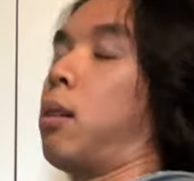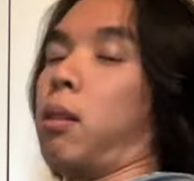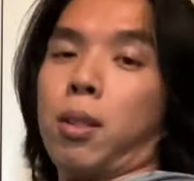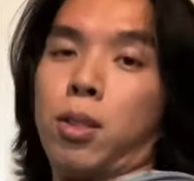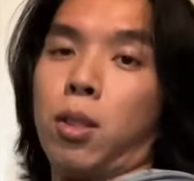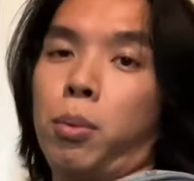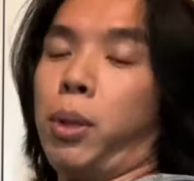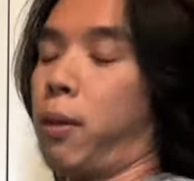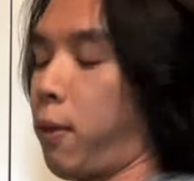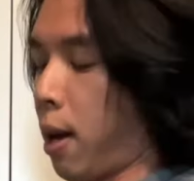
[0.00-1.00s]
it's still
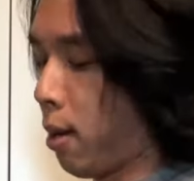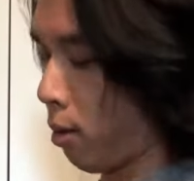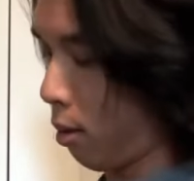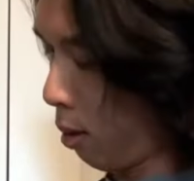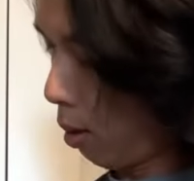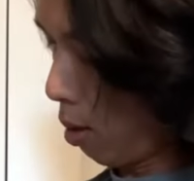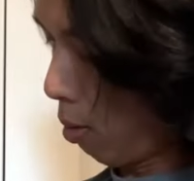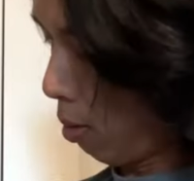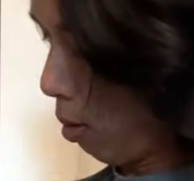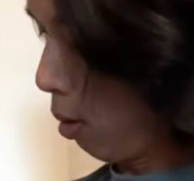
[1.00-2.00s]
pretty fast, you know,
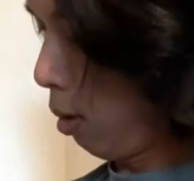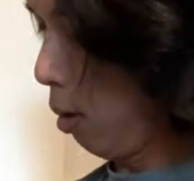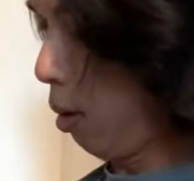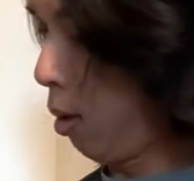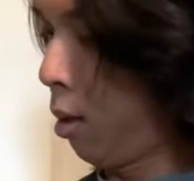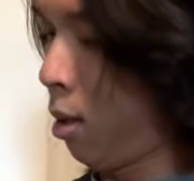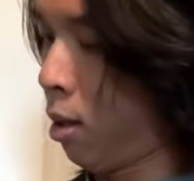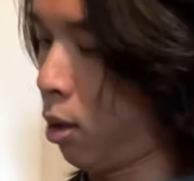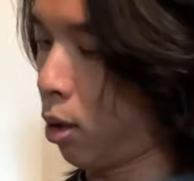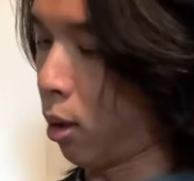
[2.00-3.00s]

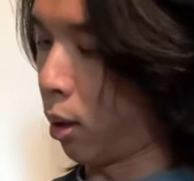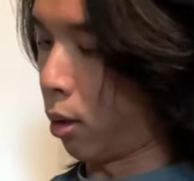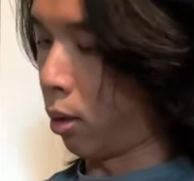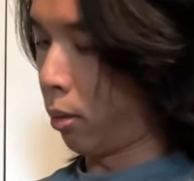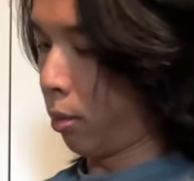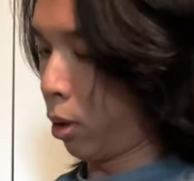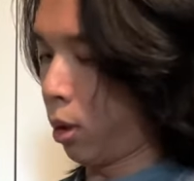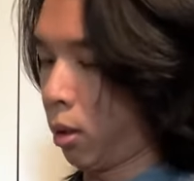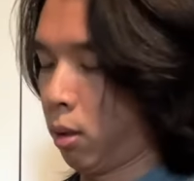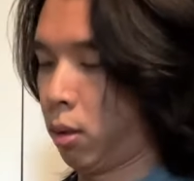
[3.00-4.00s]
just a little
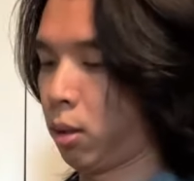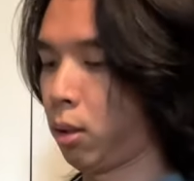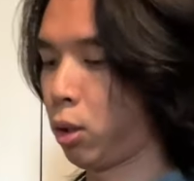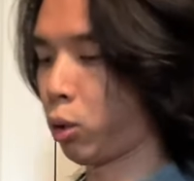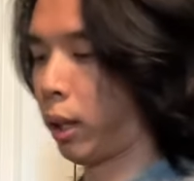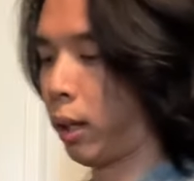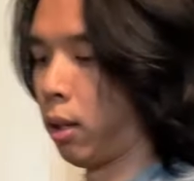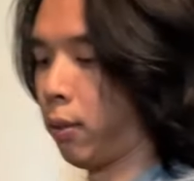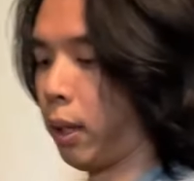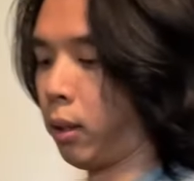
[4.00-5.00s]
trade-off
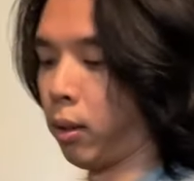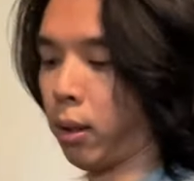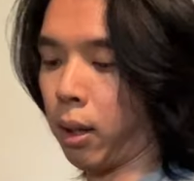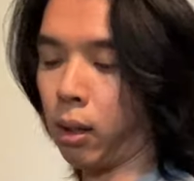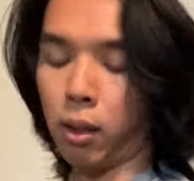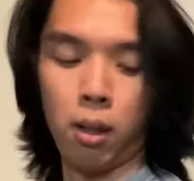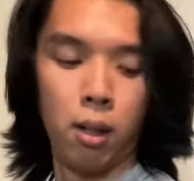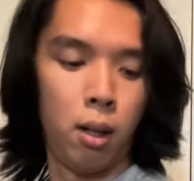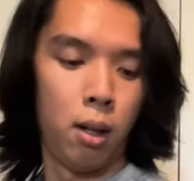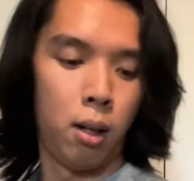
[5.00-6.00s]
here and there.
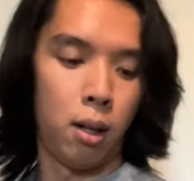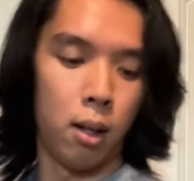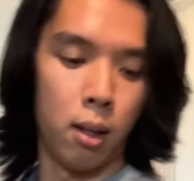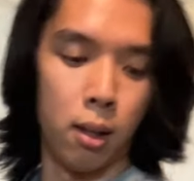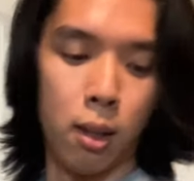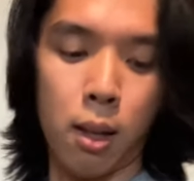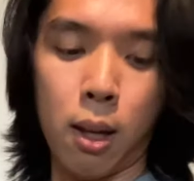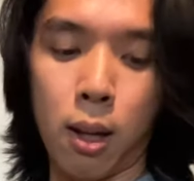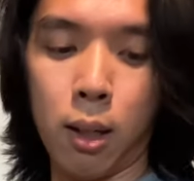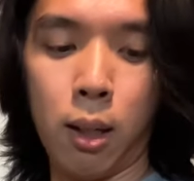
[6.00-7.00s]
And
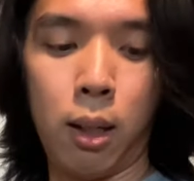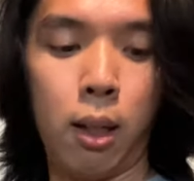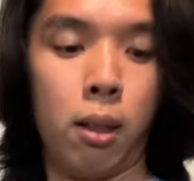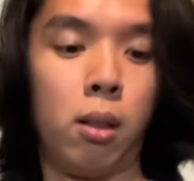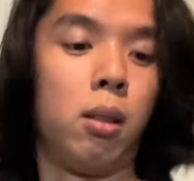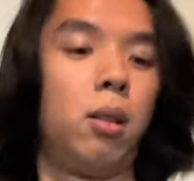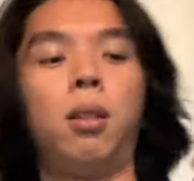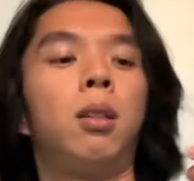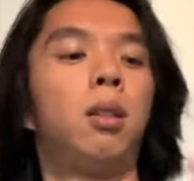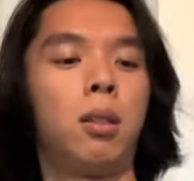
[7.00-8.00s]
then here,
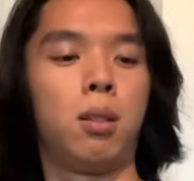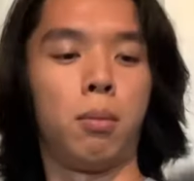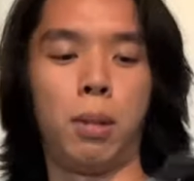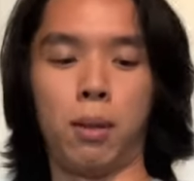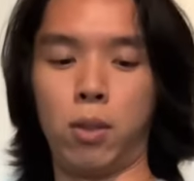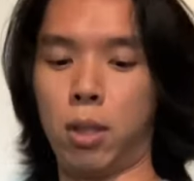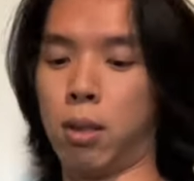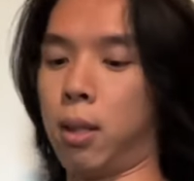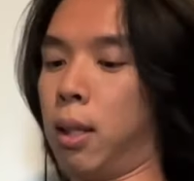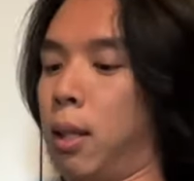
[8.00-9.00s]
BFG
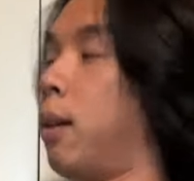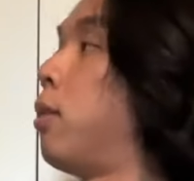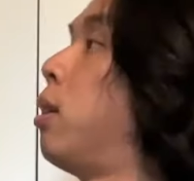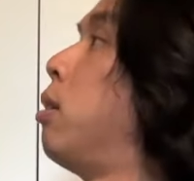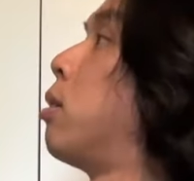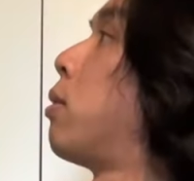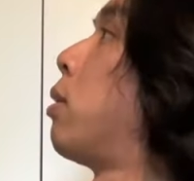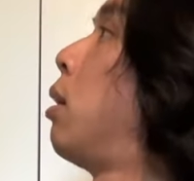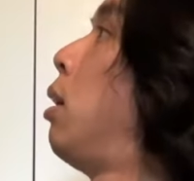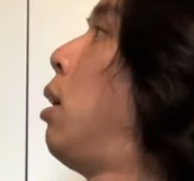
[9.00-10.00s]
sling that I've used
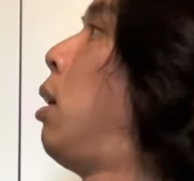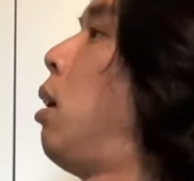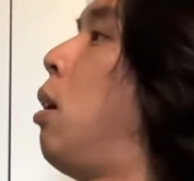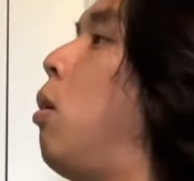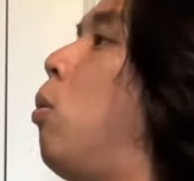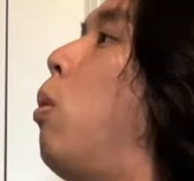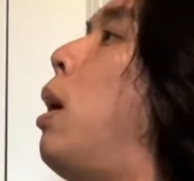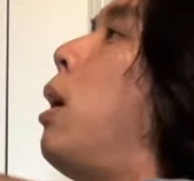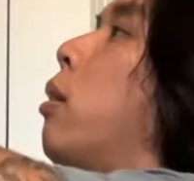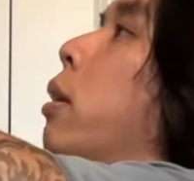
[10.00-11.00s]
a
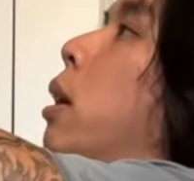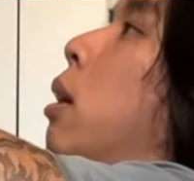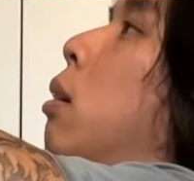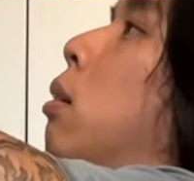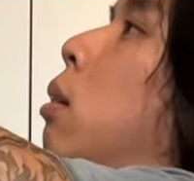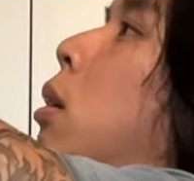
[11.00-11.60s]
while now,